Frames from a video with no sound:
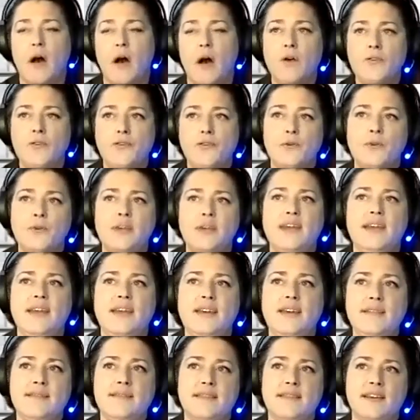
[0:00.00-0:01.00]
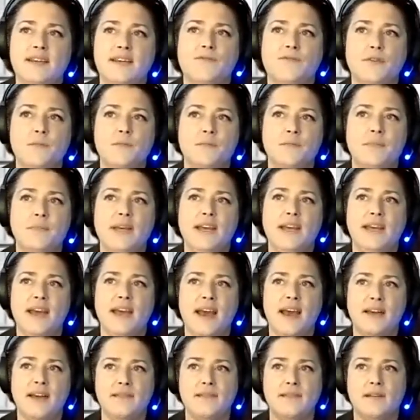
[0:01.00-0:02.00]
Also easy for
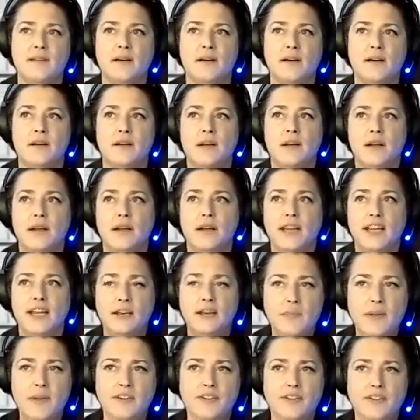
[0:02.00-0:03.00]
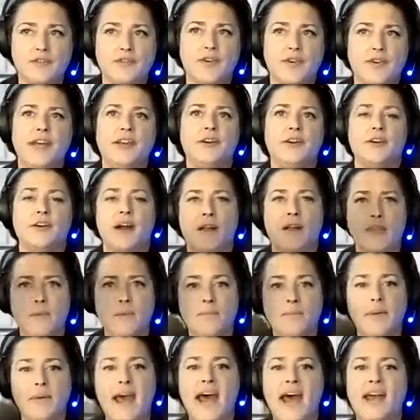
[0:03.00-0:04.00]
me as a administrator on
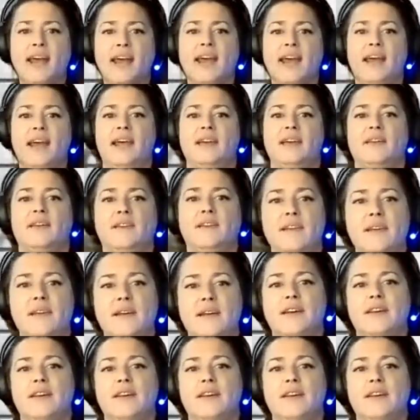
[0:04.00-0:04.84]
the back end